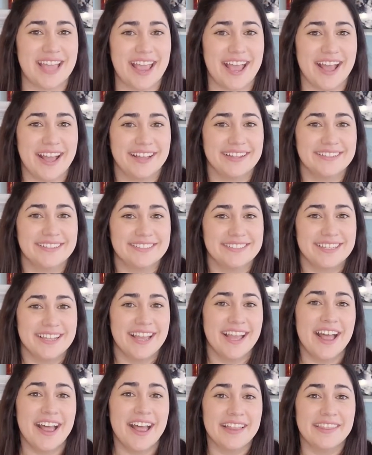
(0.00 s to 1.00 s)
And
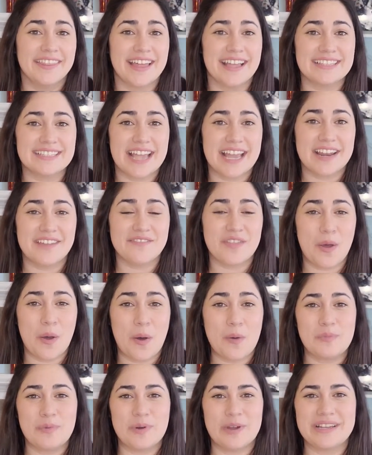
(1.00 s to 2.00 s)
that's kind of the
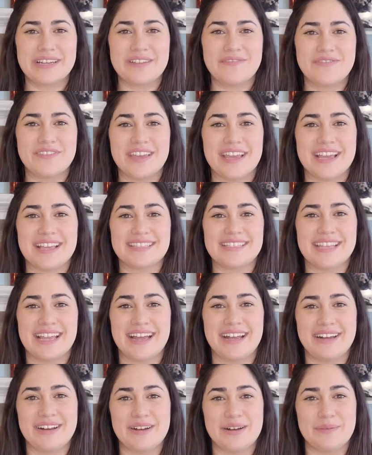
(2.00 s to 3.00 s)
whole point of this.
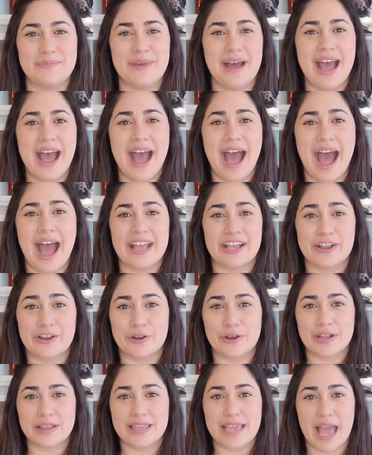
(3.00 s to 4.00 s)
I
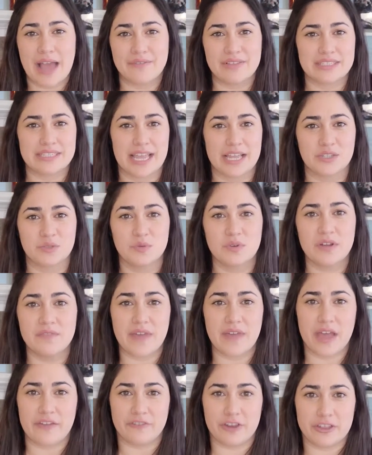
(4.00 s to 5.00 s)
currently have a schedule
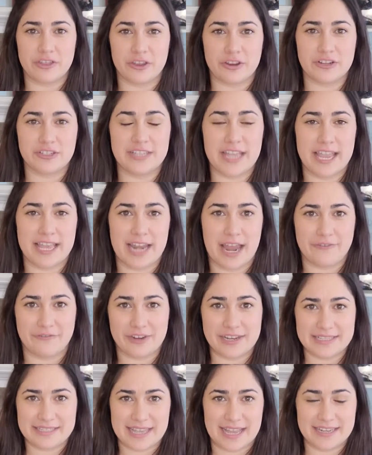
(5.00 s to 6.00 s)
of every Thursday and
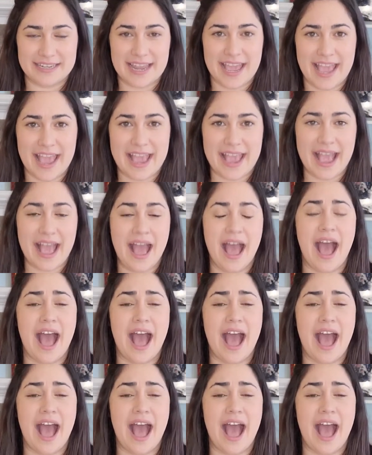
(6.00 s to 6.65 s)
every Sunday.